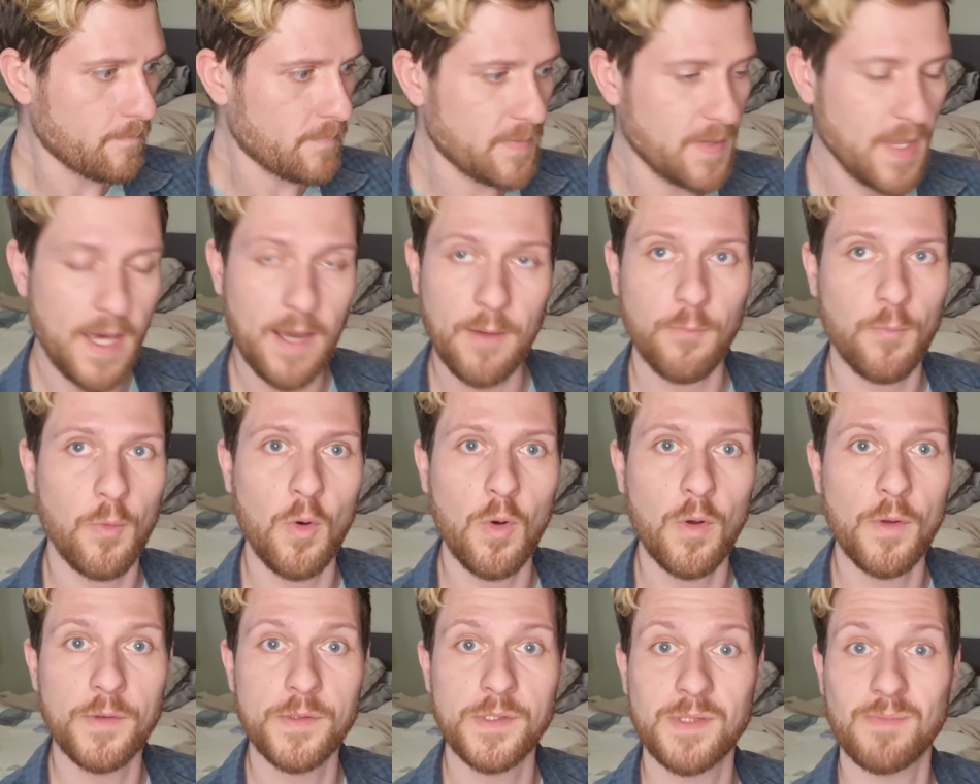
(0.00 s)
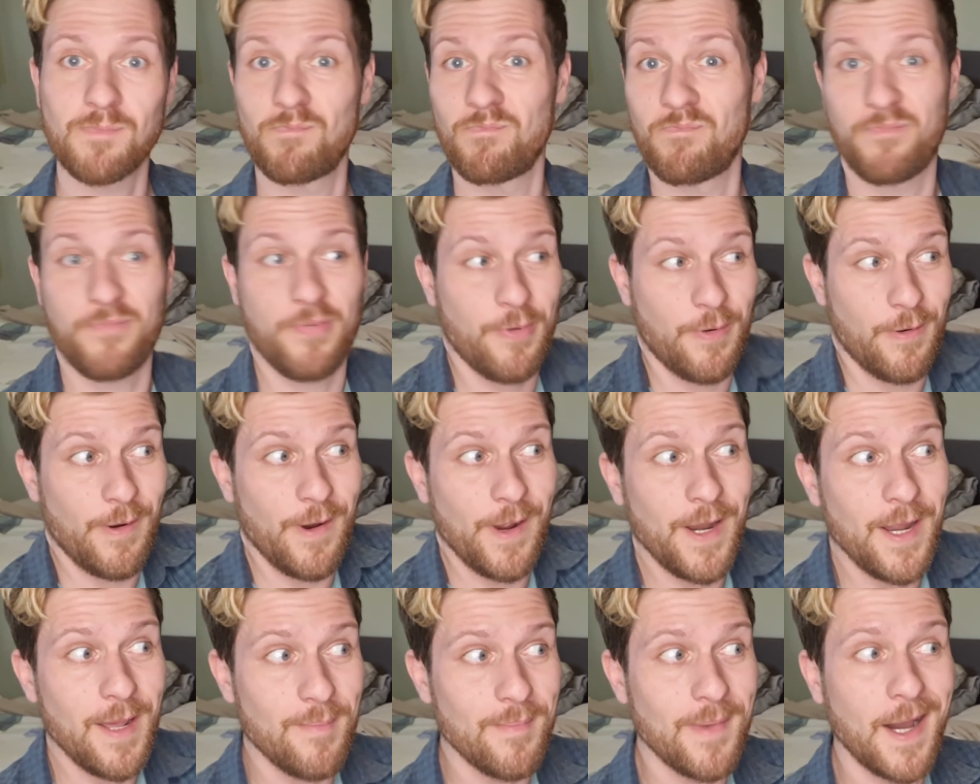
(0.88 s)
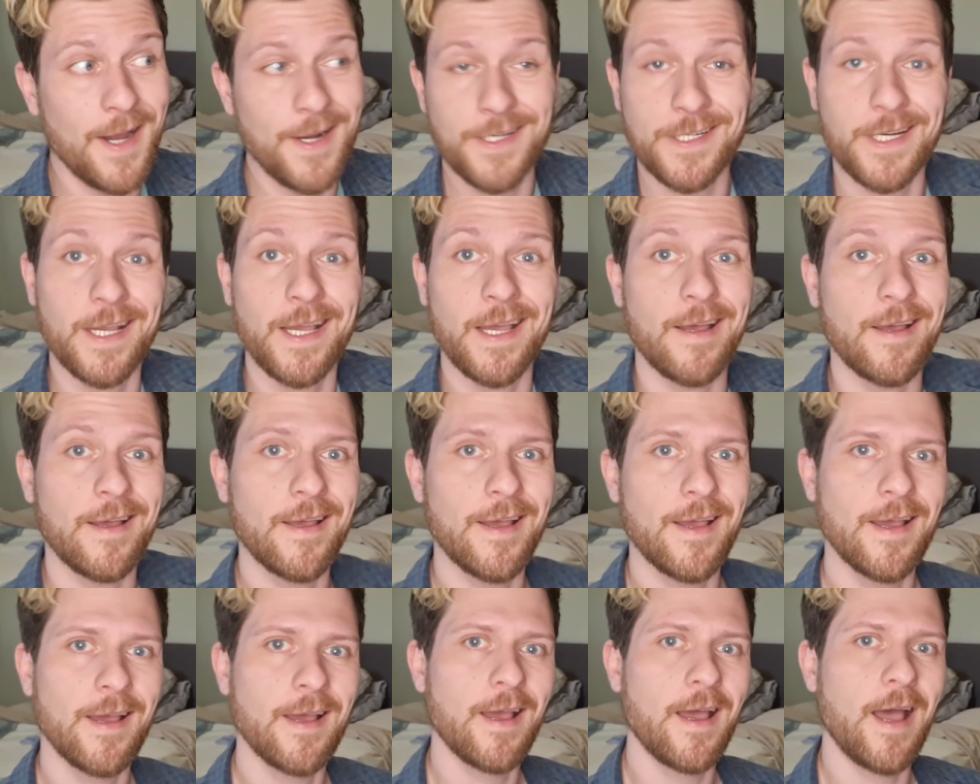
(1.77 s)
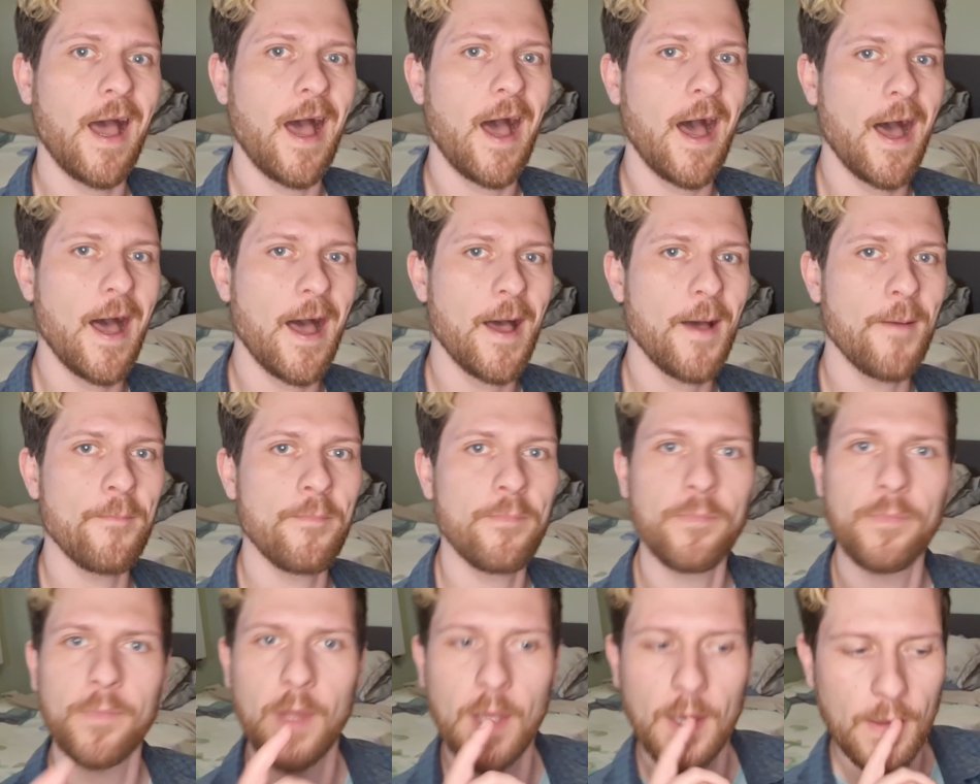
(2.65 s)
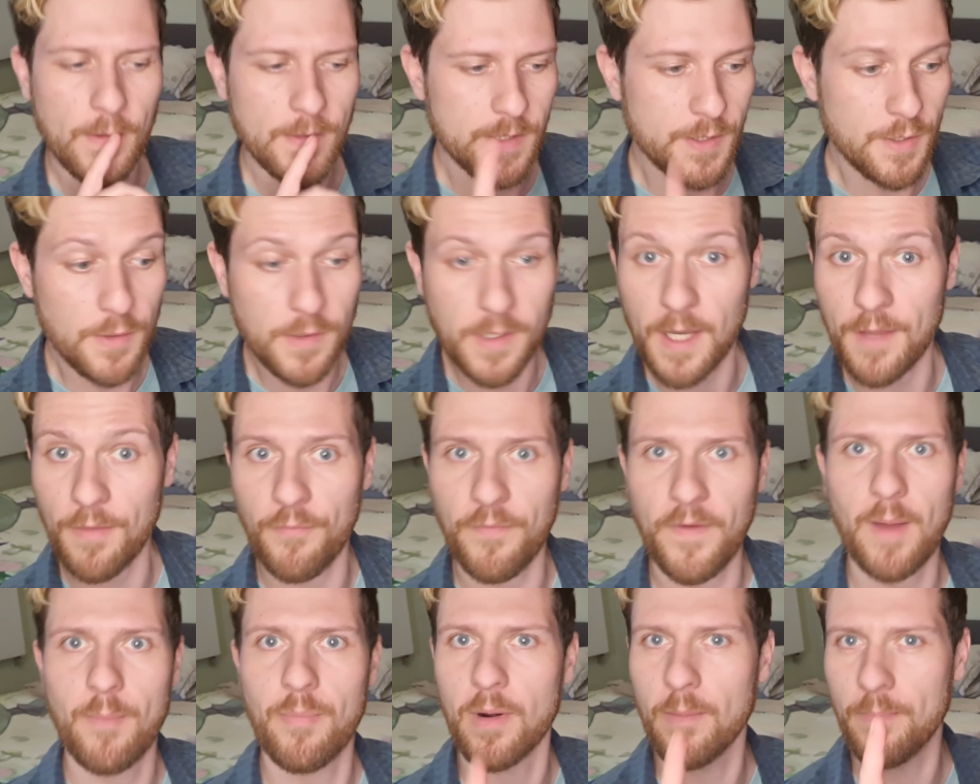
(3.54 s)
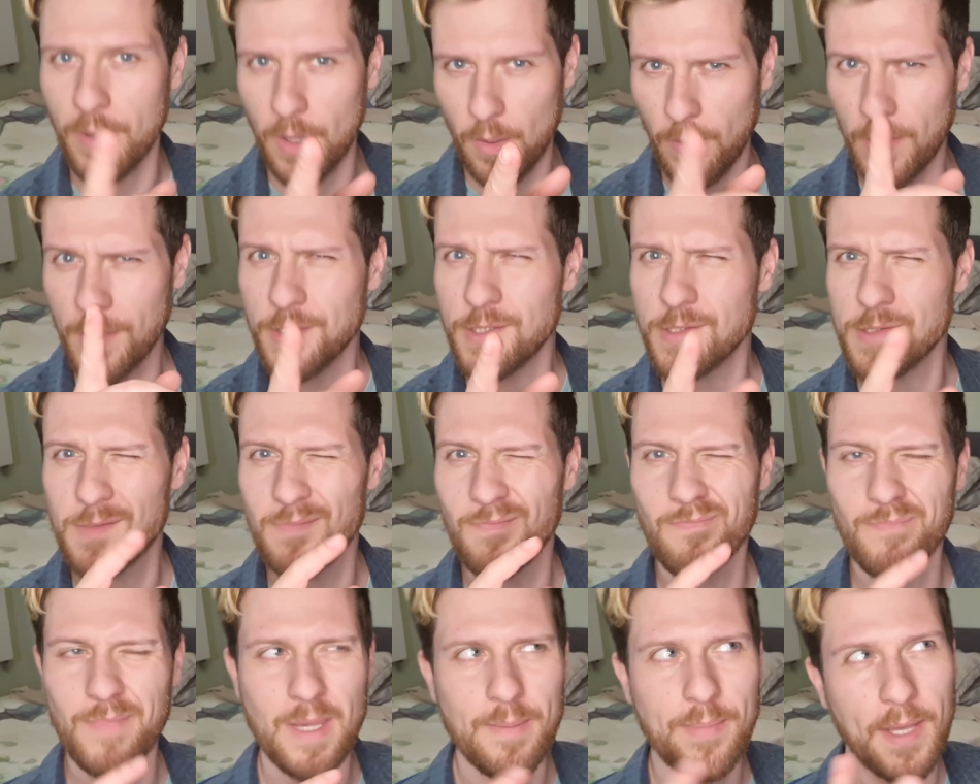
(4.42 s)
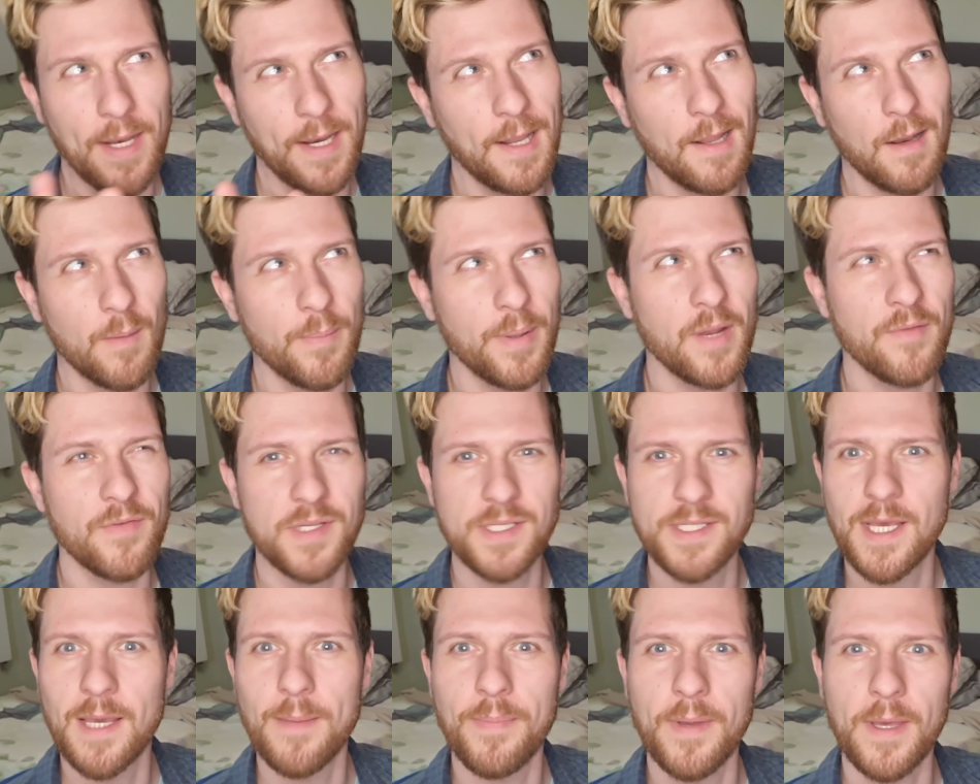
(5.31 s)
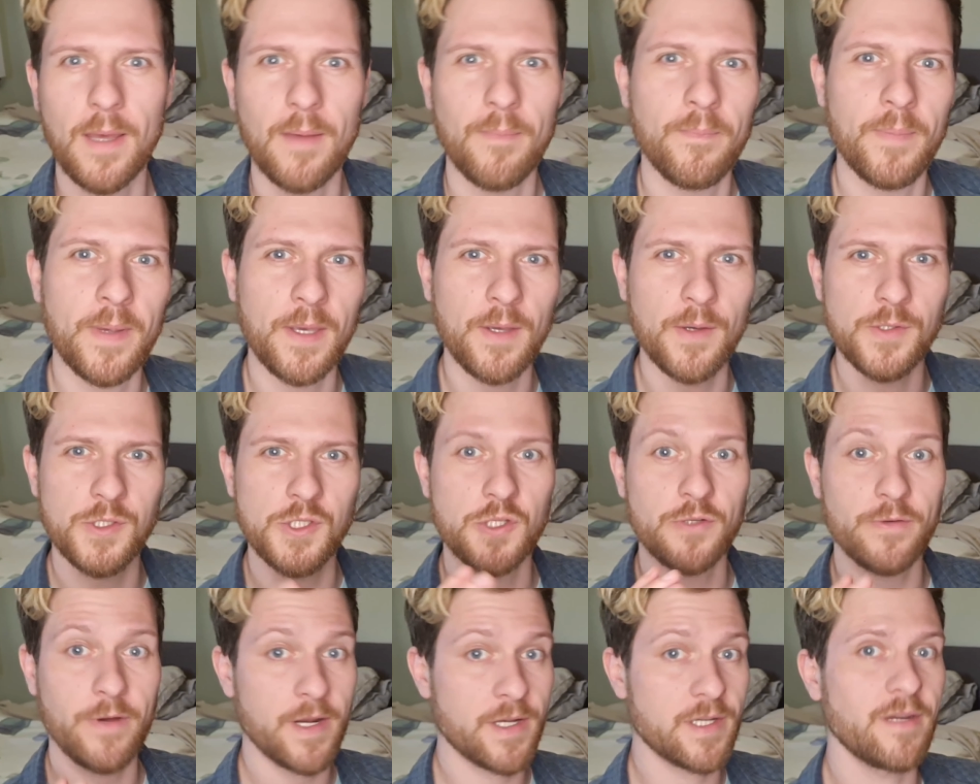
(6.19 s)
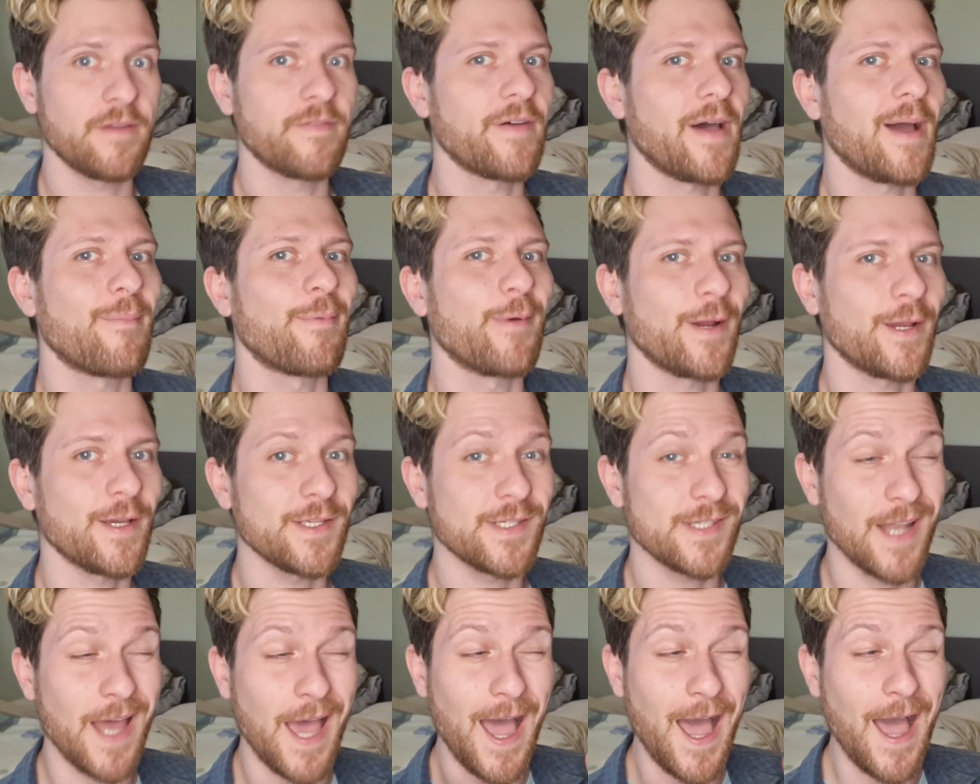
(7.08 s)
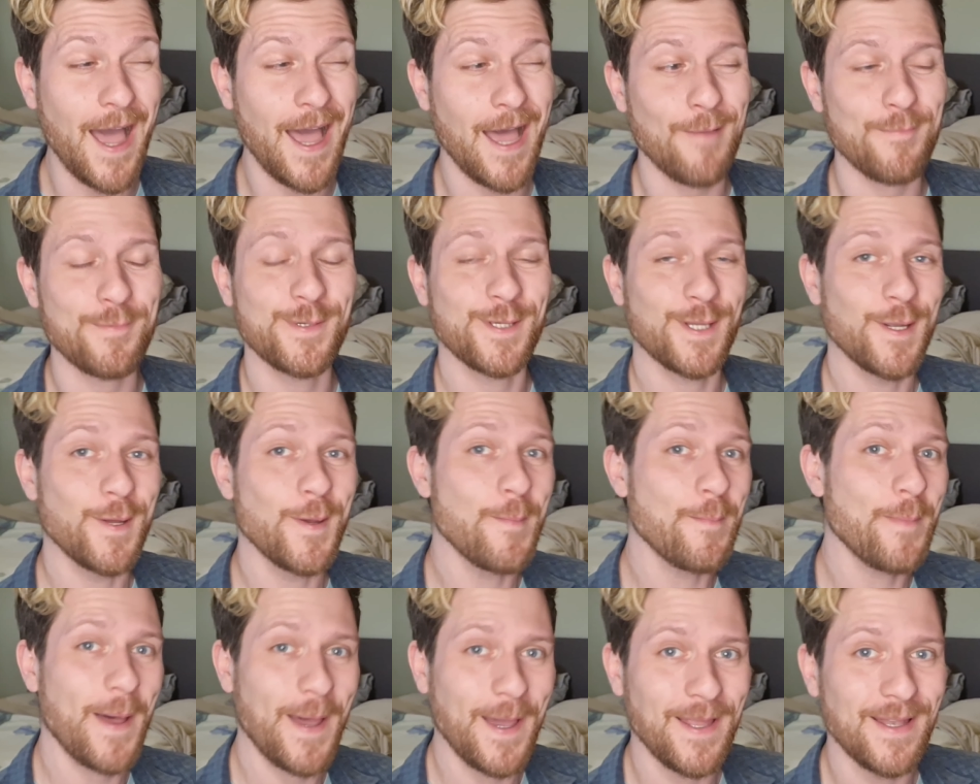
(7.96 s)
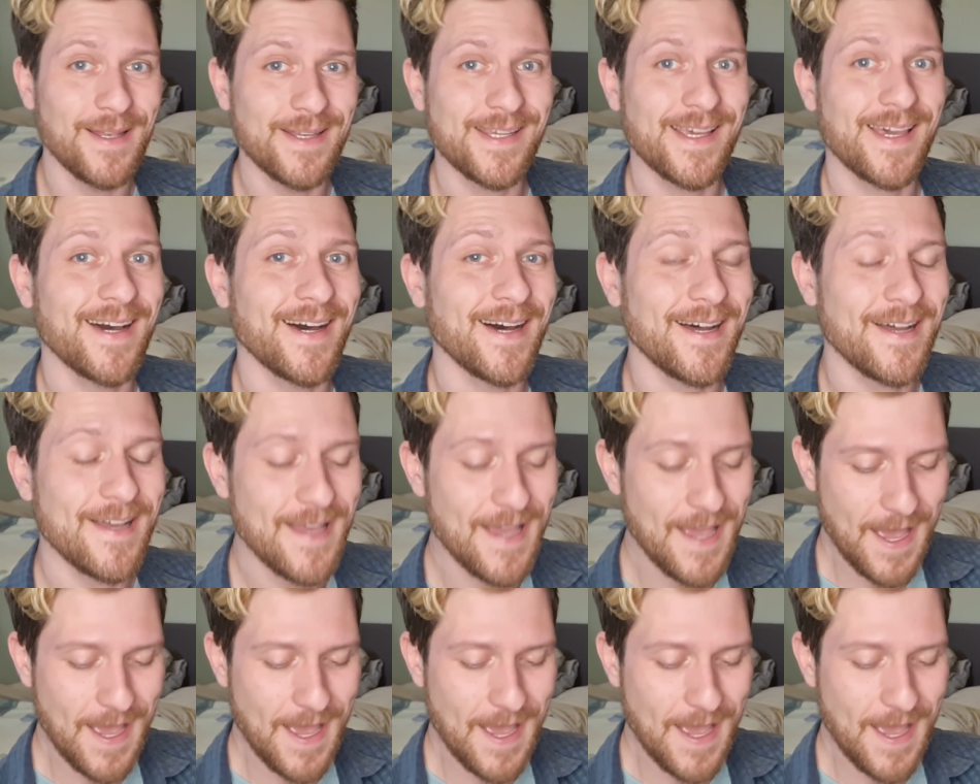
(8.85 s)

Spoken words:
that was pretty much it. To cut the fabric, by the way, just maybe a little bit of a tip here, because stretchy fabric is an absolute pain to cut.